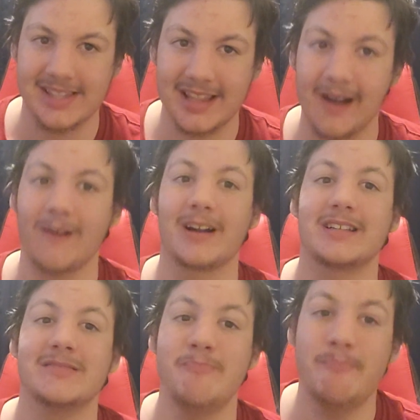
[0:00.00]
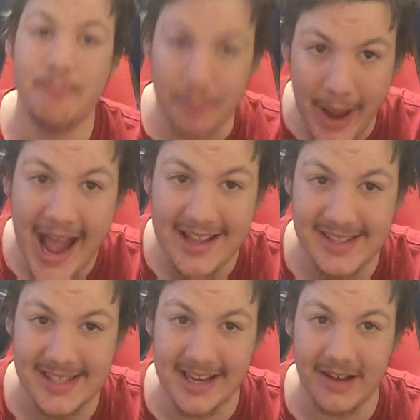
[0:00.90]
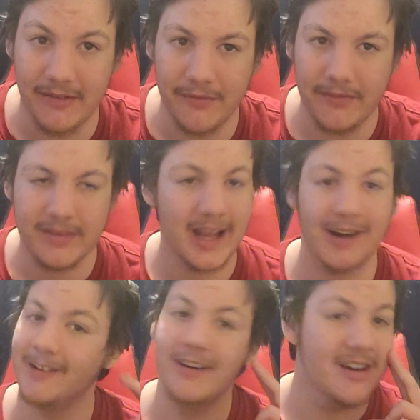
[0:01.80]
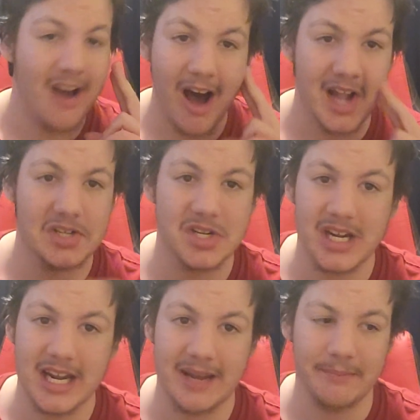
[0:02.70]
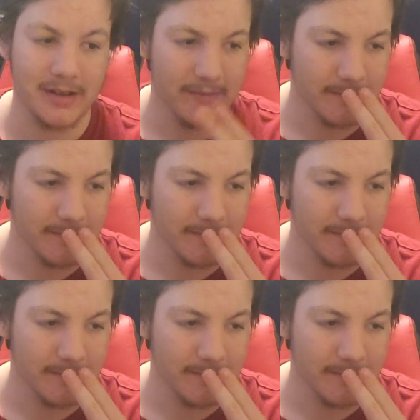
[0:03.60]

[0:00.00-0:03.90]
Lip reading: They're expensive. They are not cheap.